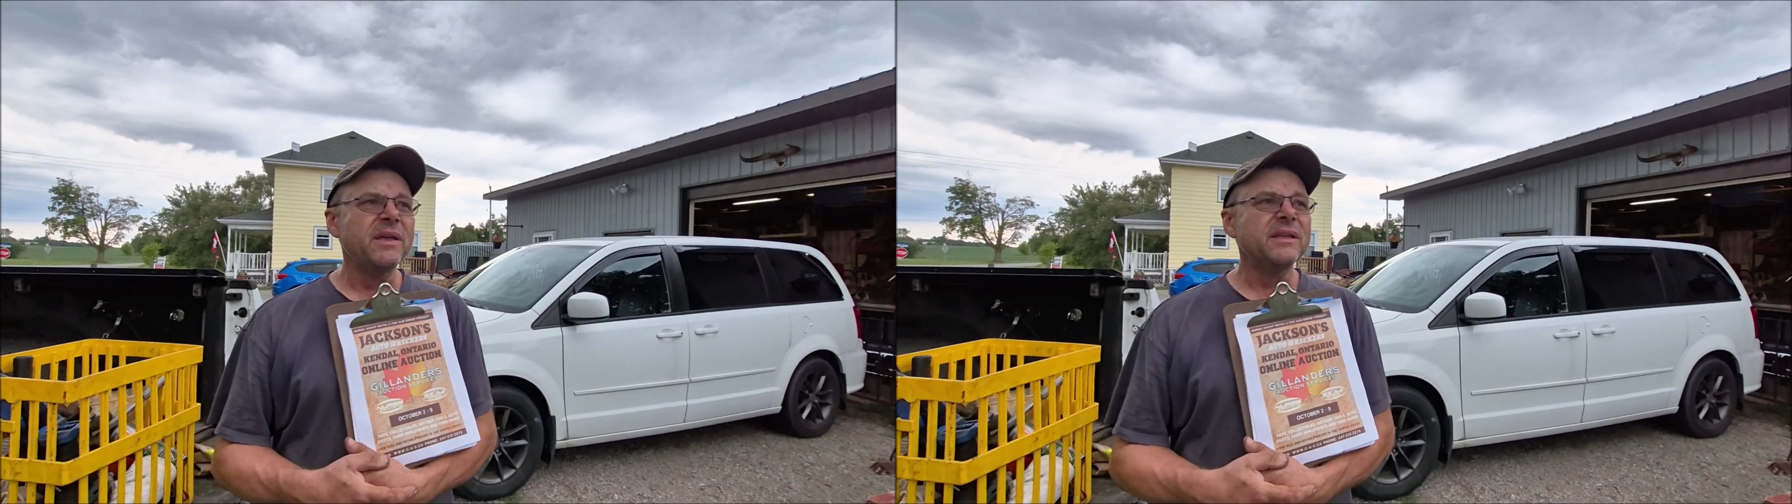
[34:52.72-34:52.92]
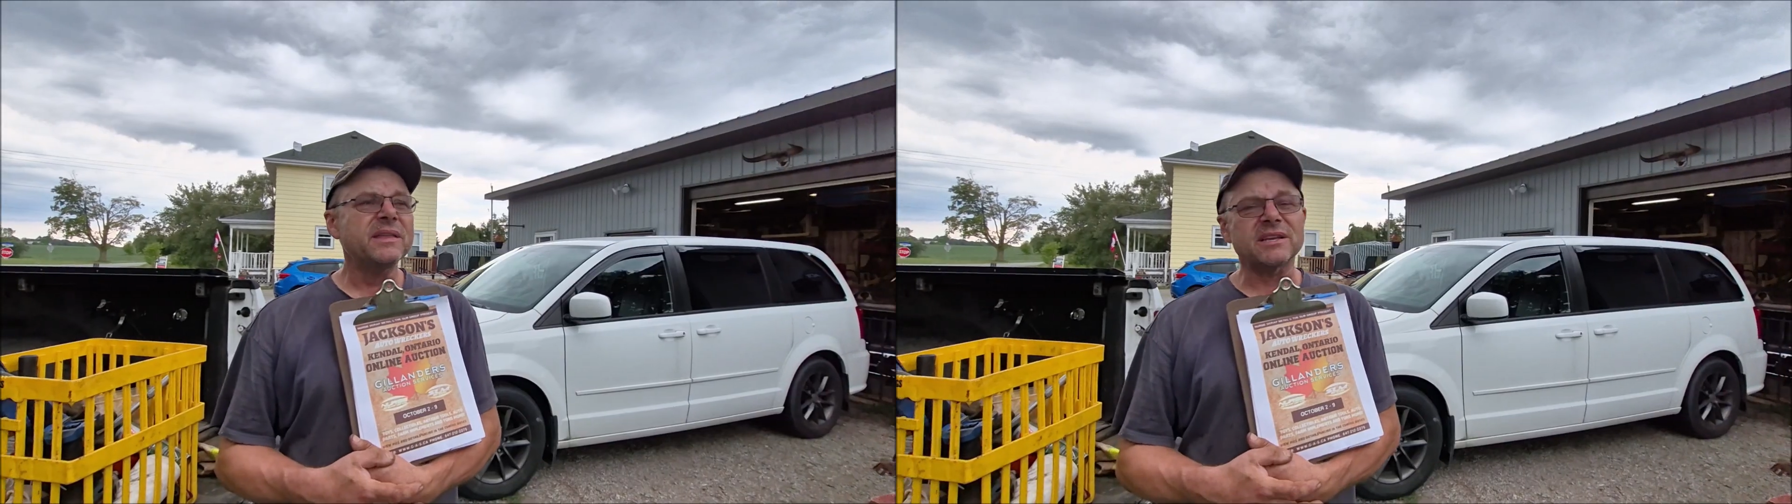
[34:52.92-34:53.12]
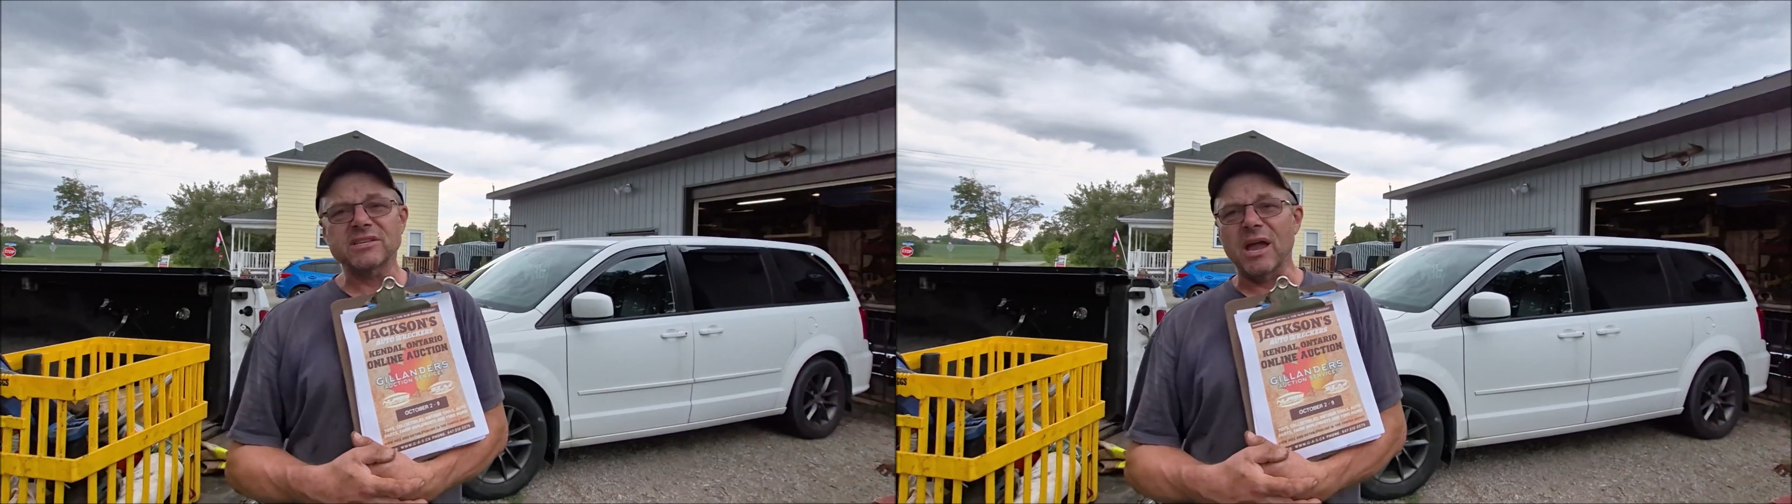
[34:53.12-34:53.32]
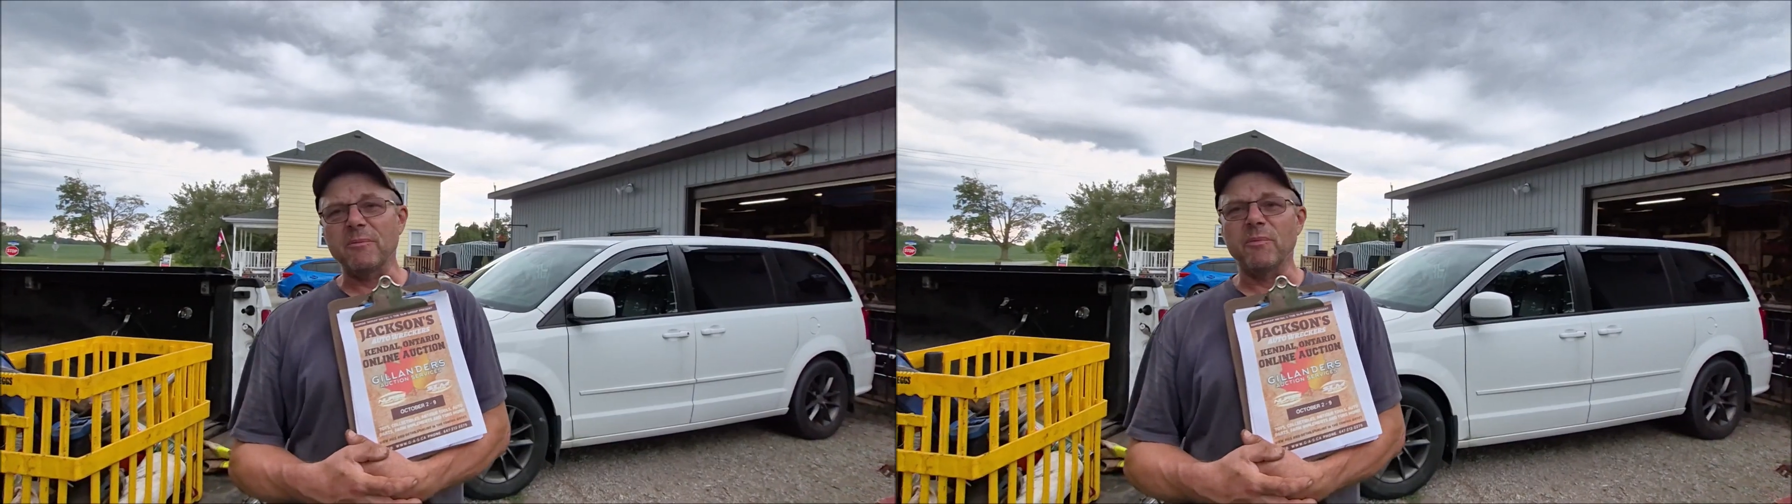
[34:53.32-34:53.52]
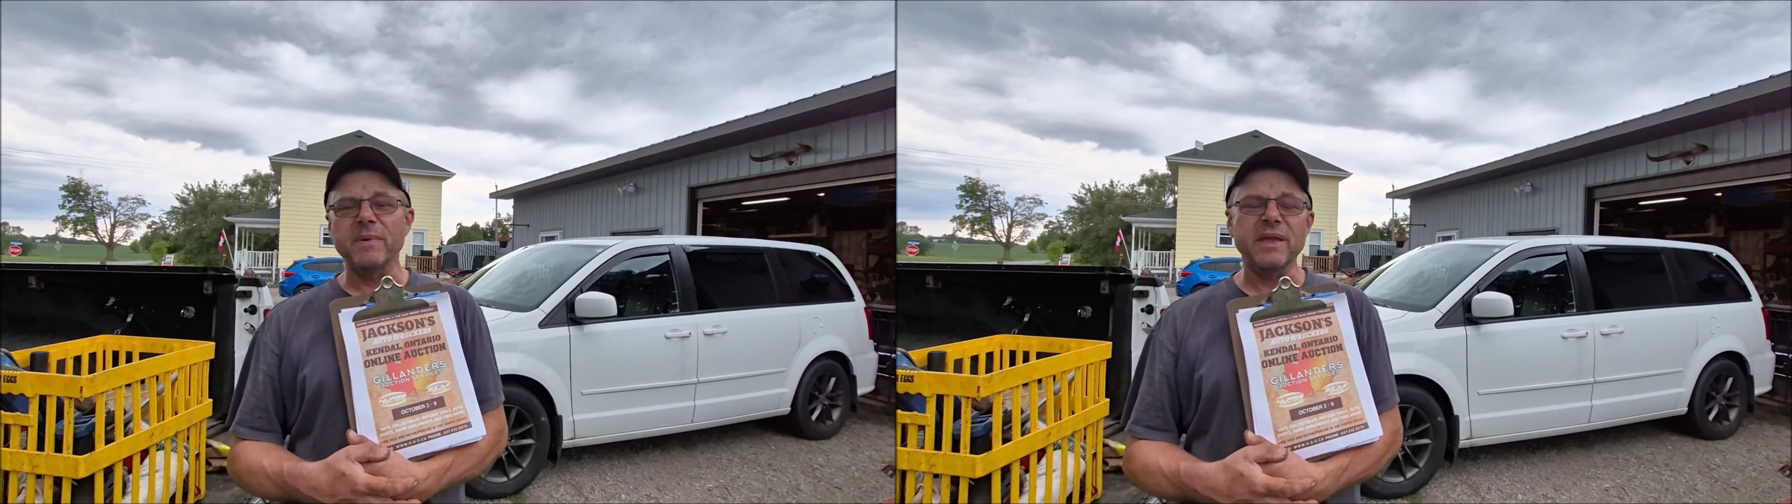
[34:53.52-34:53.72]
Next time
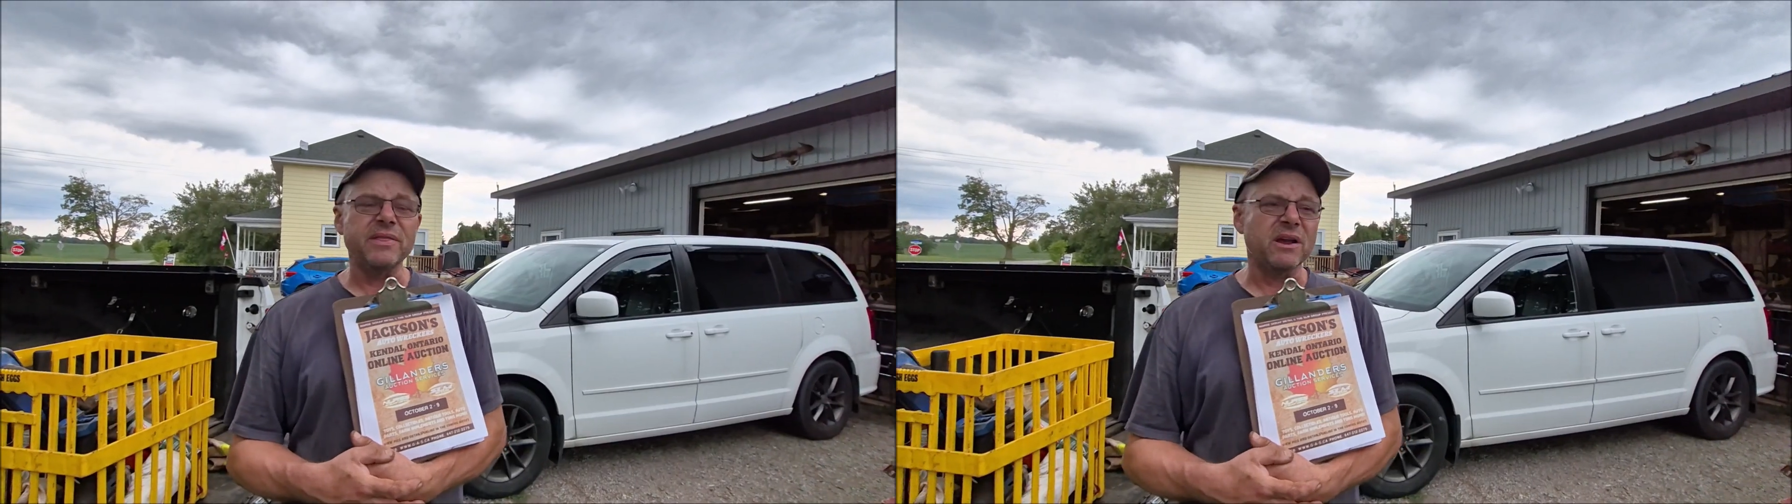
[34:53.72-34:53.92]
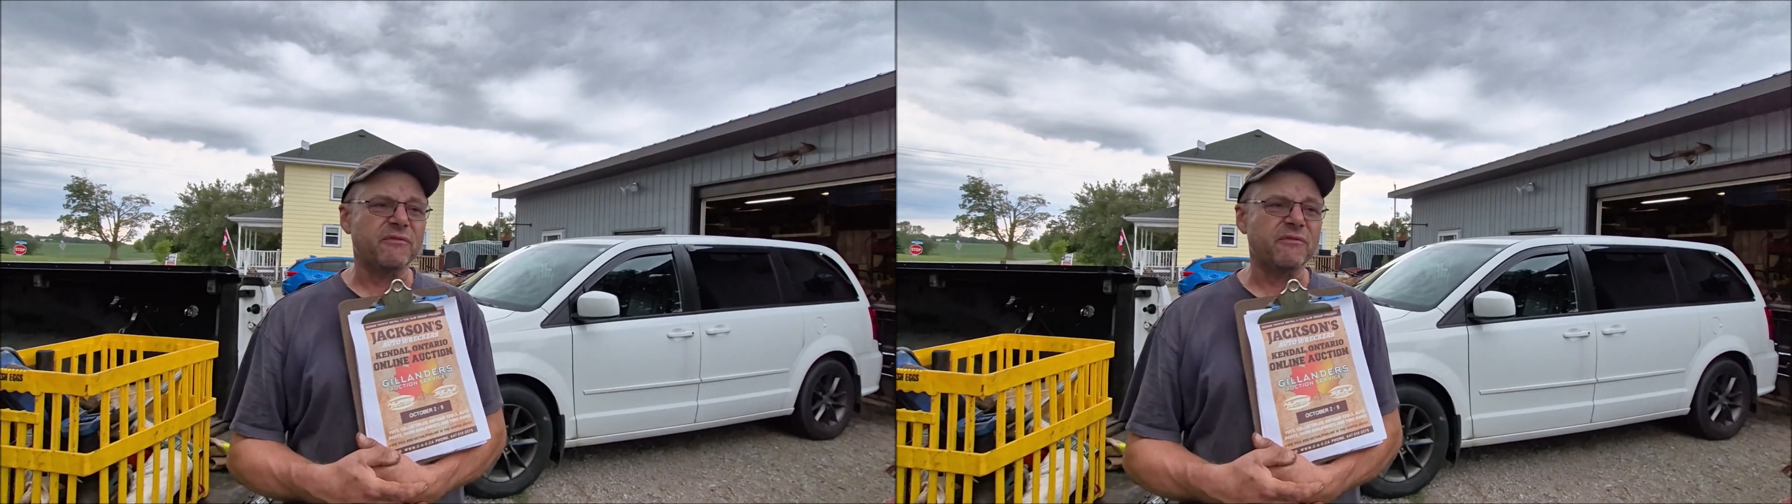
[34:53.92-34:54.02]
we'll be in there